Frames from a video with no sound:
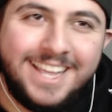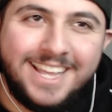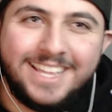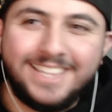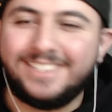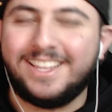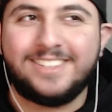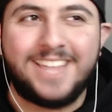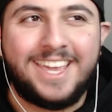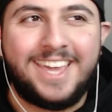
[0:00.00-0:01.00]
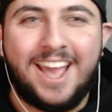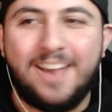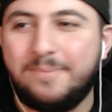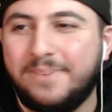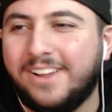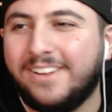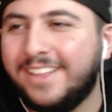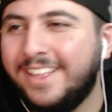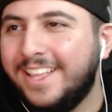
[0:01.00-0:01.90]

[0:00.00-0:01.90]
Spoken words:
This sounds like Cap, bro.